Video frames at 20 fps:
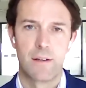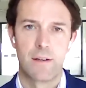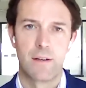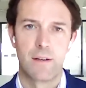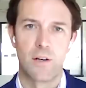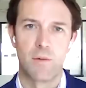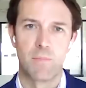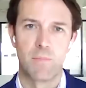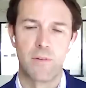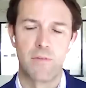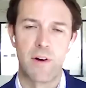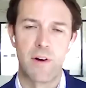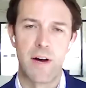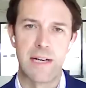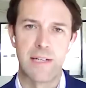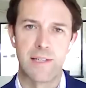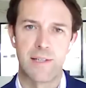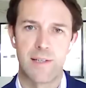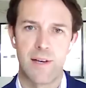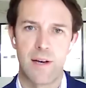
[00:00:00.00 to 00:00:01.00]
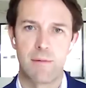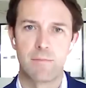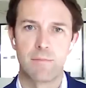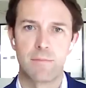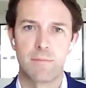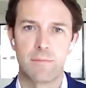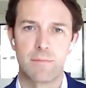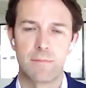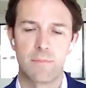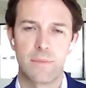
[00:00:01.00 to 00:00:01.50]
you know, provide
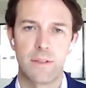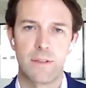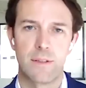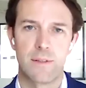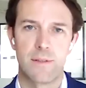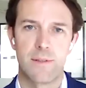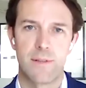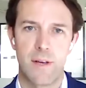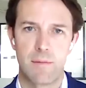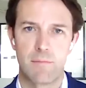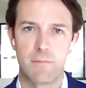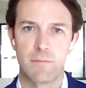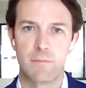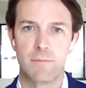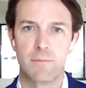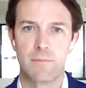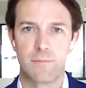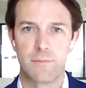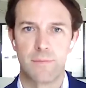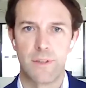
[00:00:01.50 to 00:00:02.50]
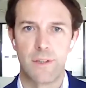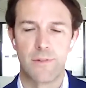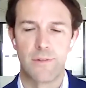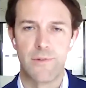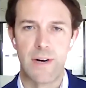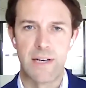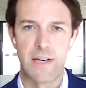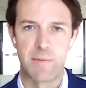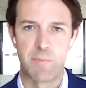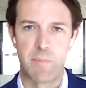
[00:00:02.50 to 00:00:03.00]
some you know,
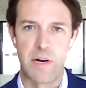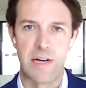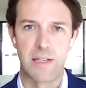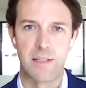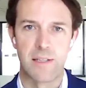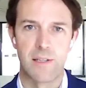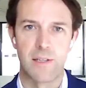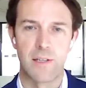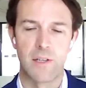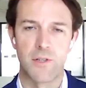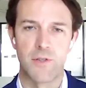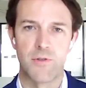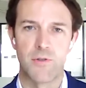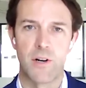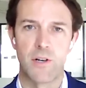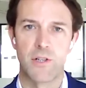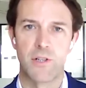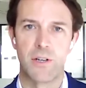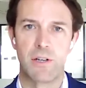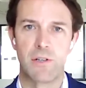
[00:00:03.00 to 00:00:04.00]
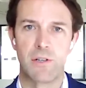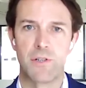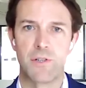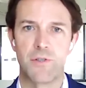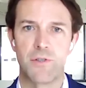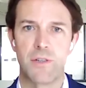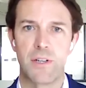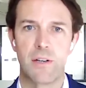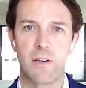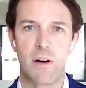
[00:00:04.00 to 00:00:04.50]
respite to the construction
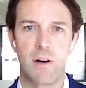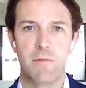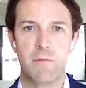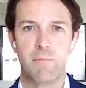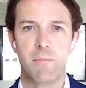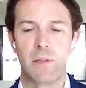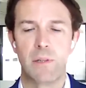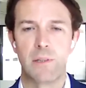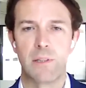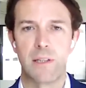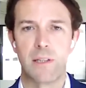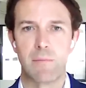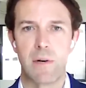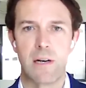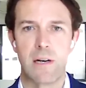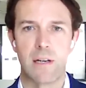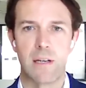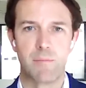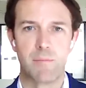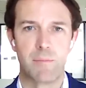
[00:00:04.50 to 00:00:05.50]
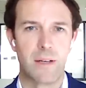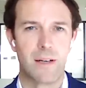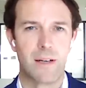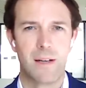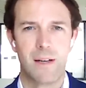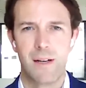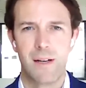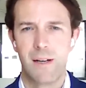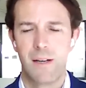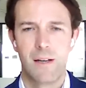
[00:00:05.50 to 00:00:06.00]
industry and home building market. But
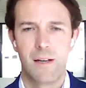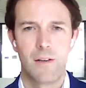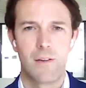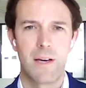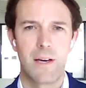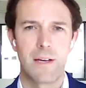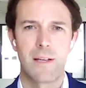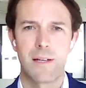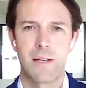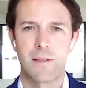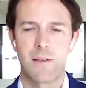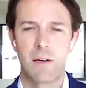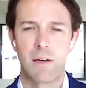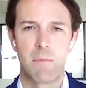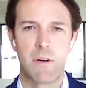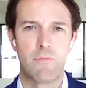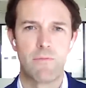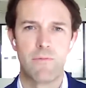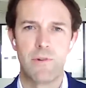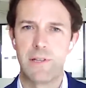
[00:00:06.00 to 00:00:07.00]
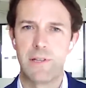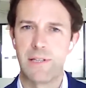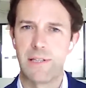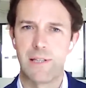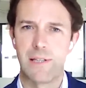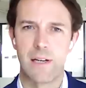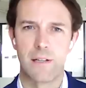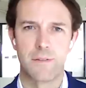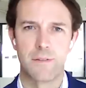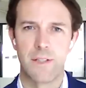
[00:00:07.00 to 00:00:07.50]
that's going to be really
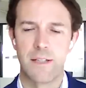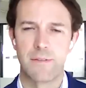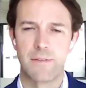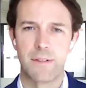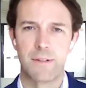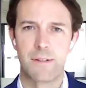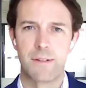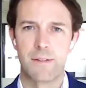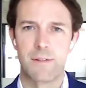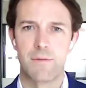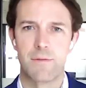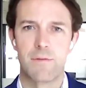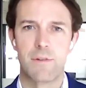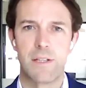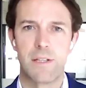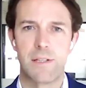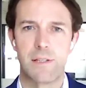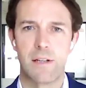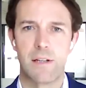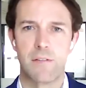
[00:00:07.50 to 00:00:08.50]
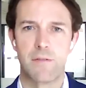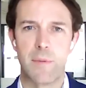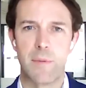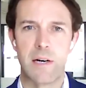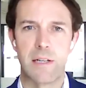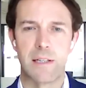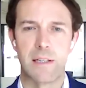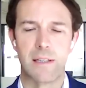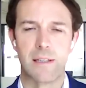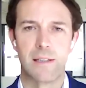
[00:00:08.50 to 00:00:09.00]
tough, David. It's a really tough
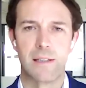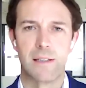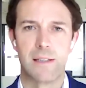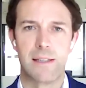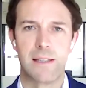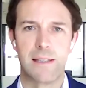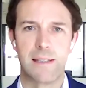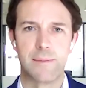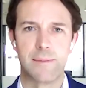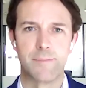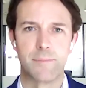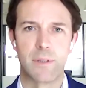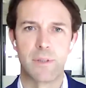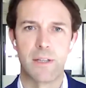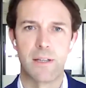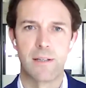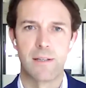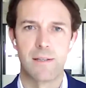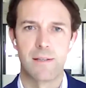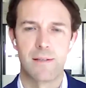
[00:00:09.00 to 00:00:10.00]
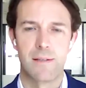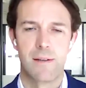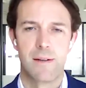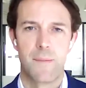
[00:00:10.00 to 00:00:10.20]
market because